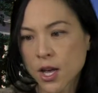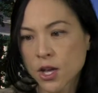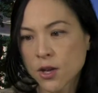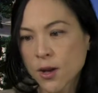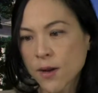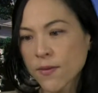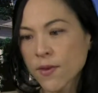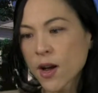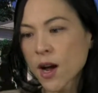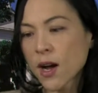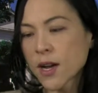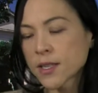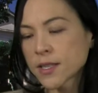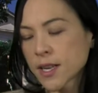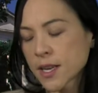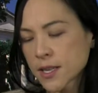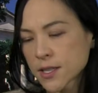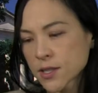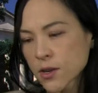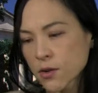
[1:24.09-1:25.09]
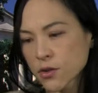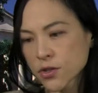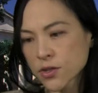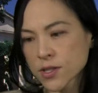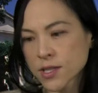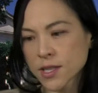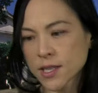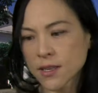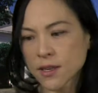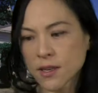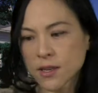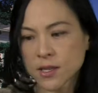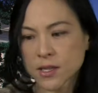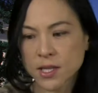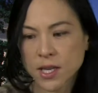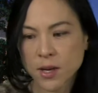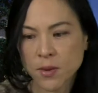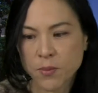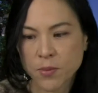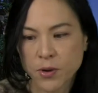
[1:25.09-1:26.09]
You have content, social skills,
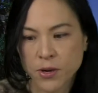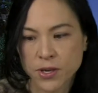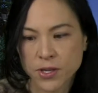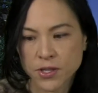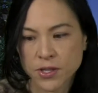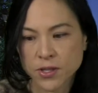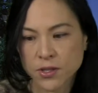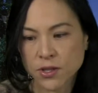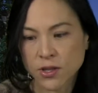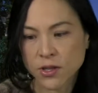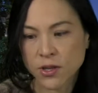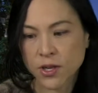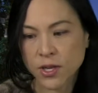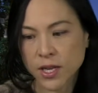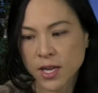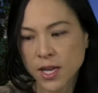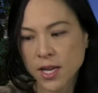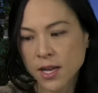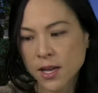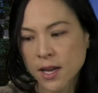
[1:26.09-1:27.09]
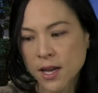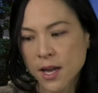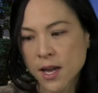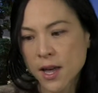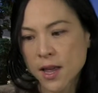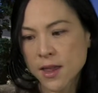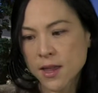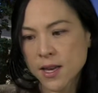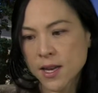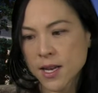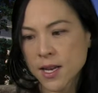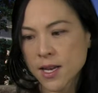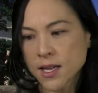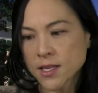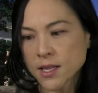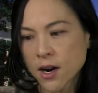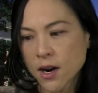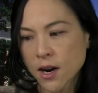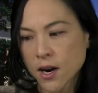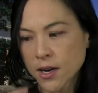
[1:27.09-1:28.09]
and personal learning.
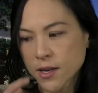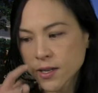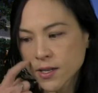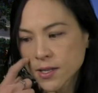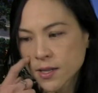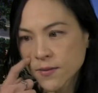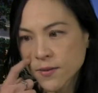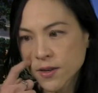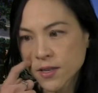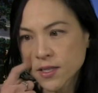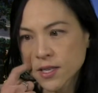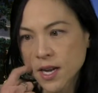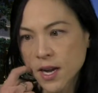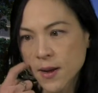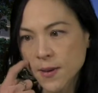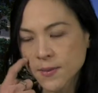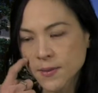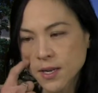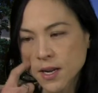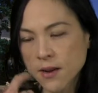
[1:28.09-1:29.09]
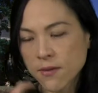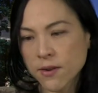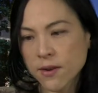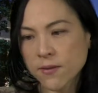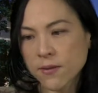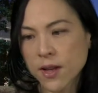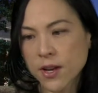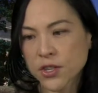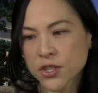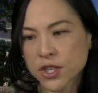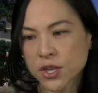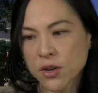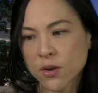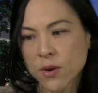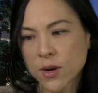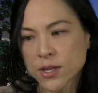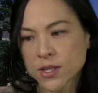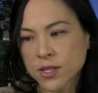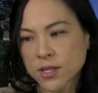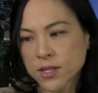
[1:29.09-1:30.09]
These are the different types of reflection
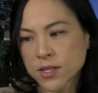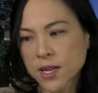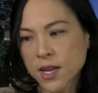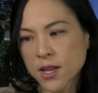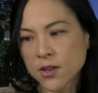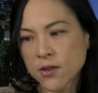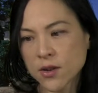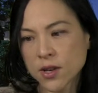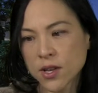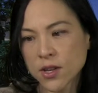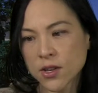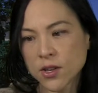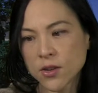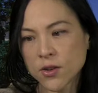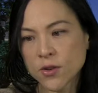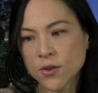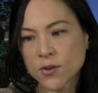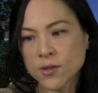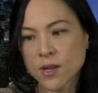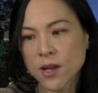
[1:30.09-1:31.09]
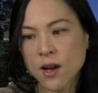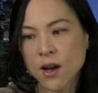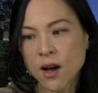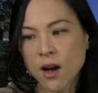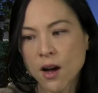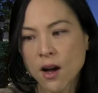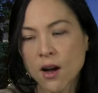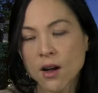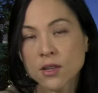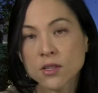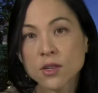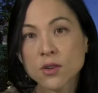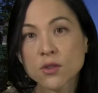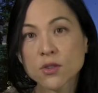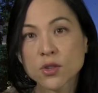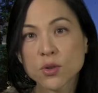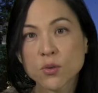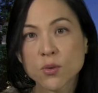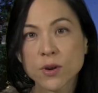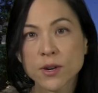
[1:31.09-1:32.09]
questions that you can use also
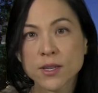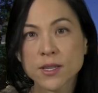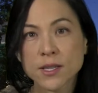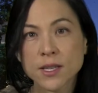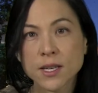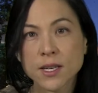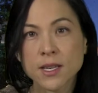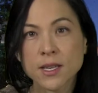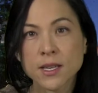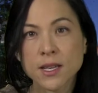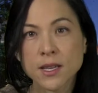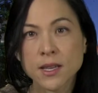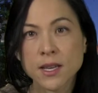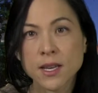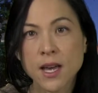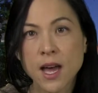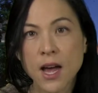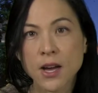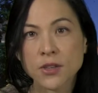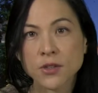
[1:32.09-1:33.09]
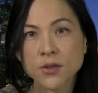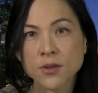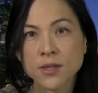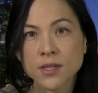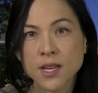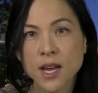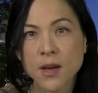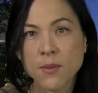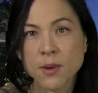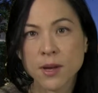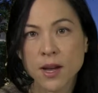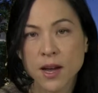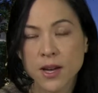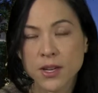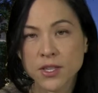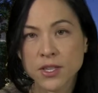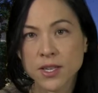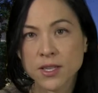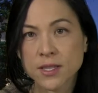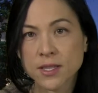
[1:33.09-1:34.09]
towards the actual assignment I
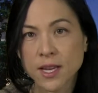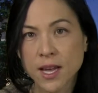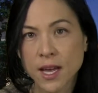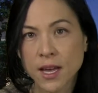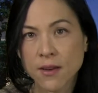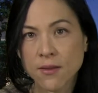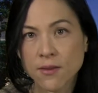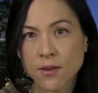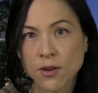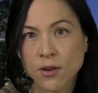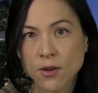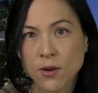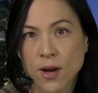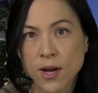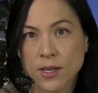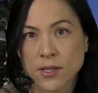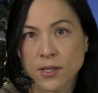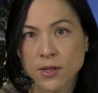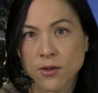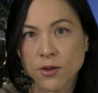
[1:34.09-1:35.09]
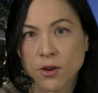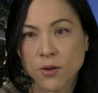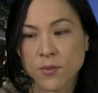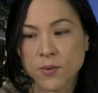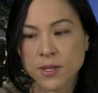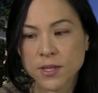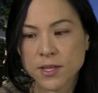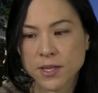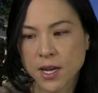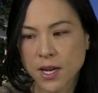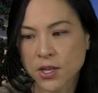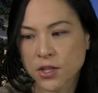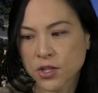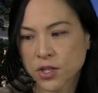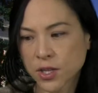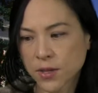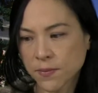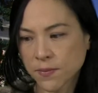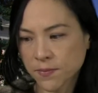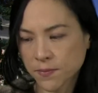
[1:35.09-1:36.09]
just gave you as a group
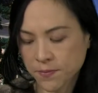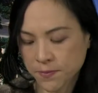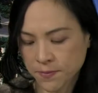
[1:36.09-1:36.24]
discussion.